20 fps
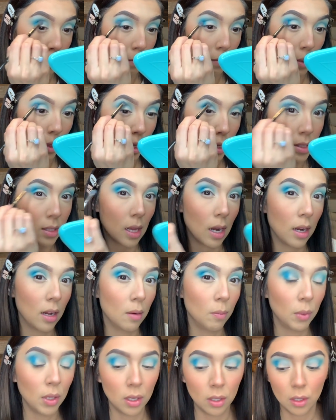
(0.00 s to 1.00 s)
because then
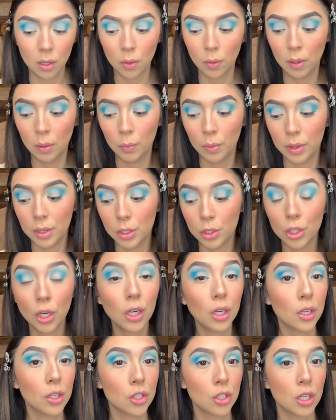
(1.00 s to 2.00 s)
I'm gonna go in with the
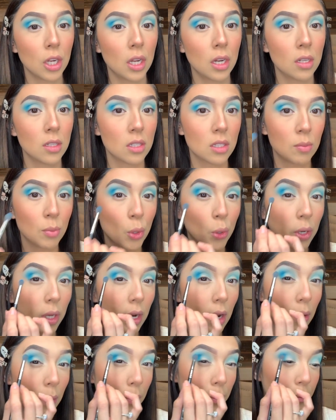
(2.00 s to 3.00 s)
darker shade and smoke it
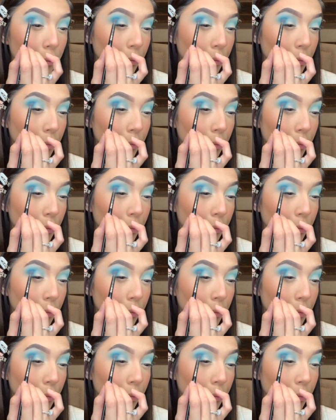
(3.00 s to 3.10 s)
out.